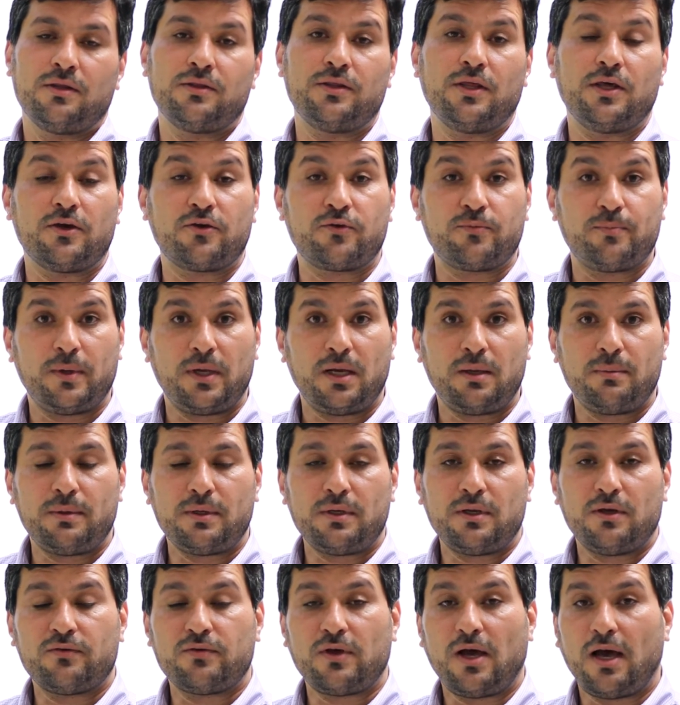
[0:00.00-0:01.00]
The
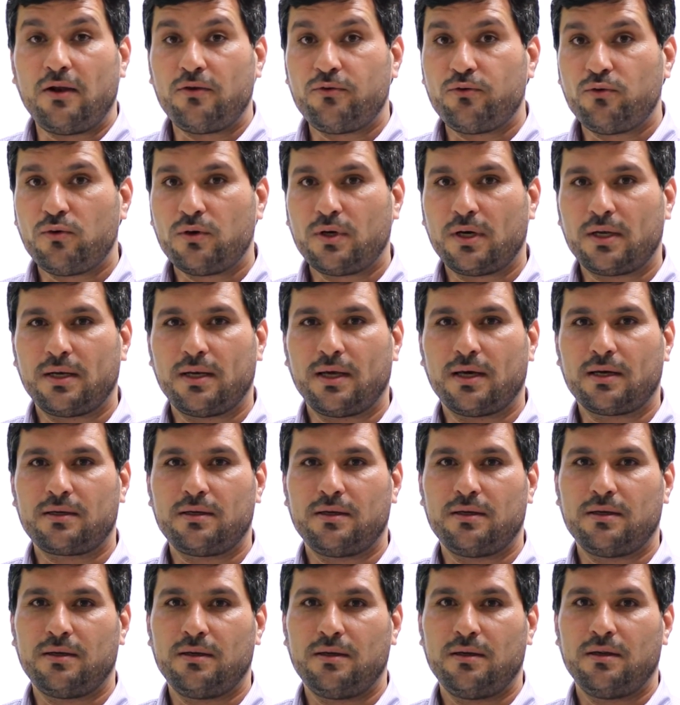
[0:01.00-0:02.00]
experiment is also
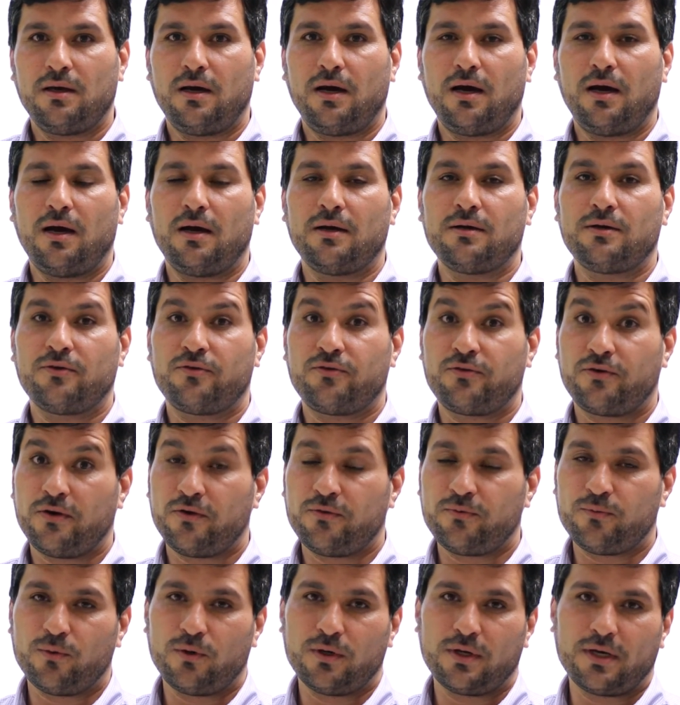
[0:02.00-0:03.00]
conducted under
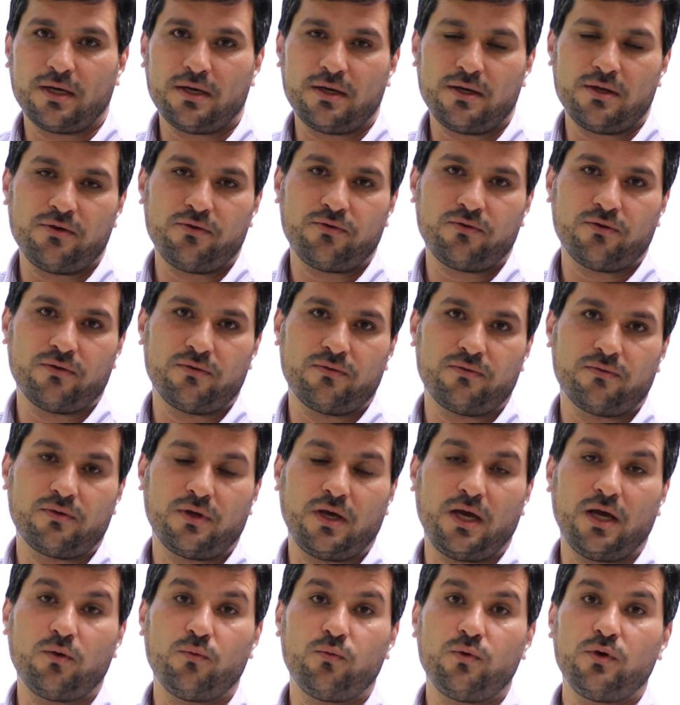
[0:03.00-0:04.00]
stressful conditions
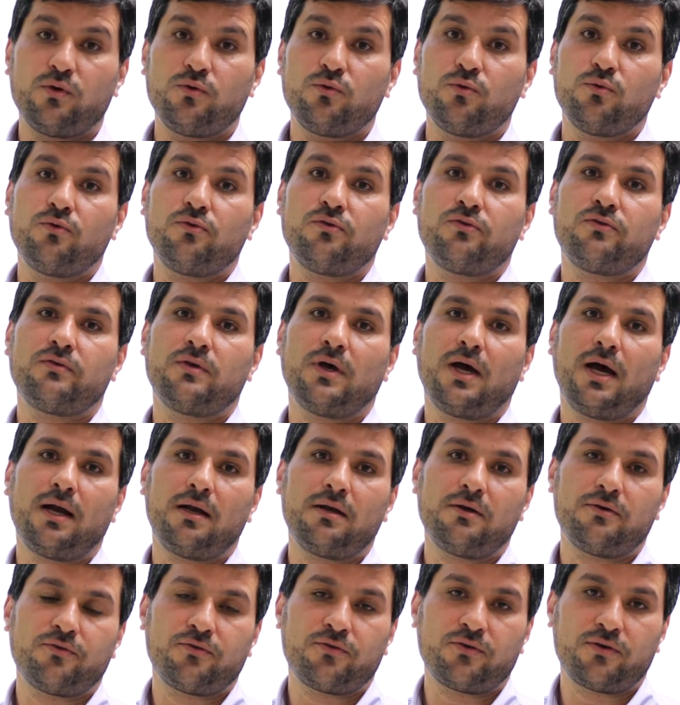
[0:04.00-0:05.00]
and we use
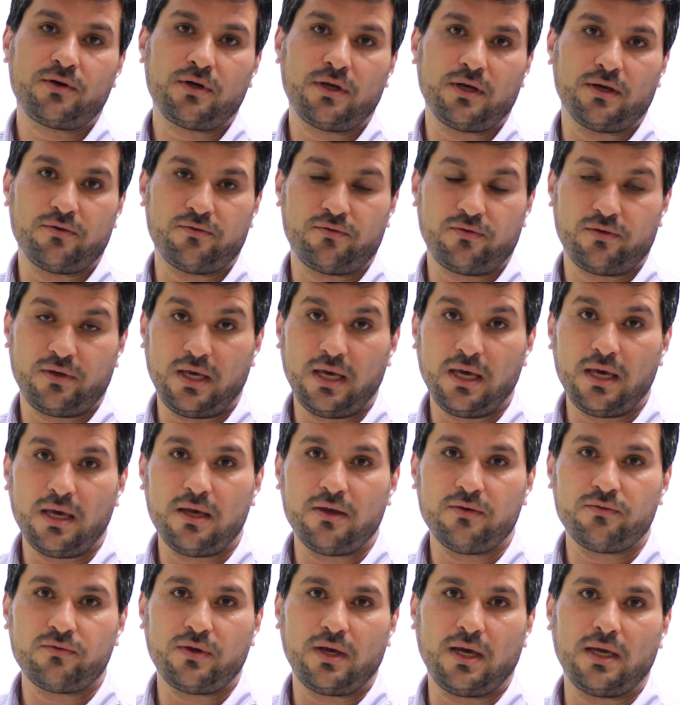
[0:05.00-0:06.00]
salt stress
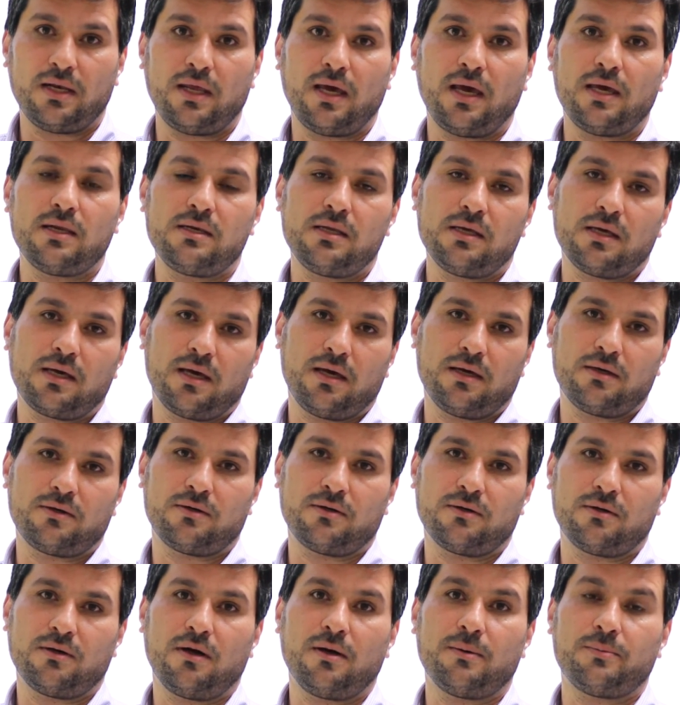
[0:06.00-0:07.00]
as an
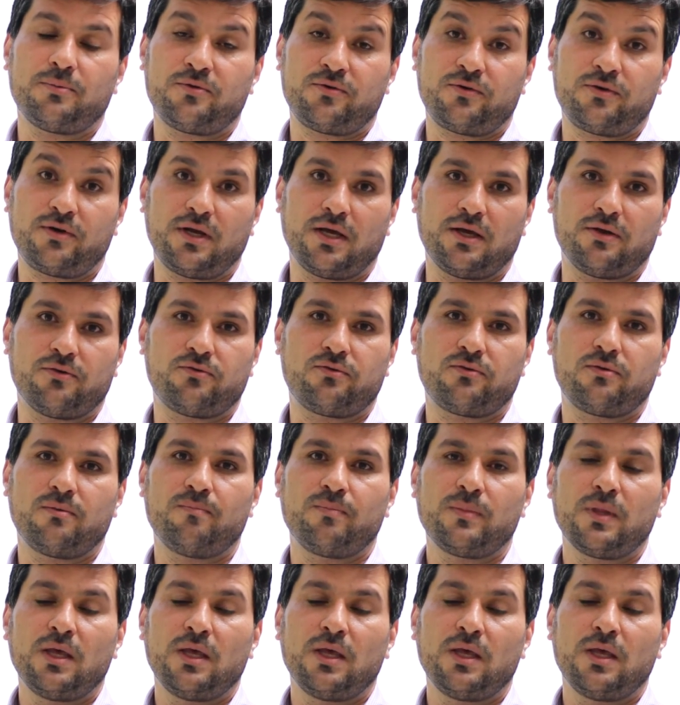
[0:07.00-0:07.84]
indicator of stress.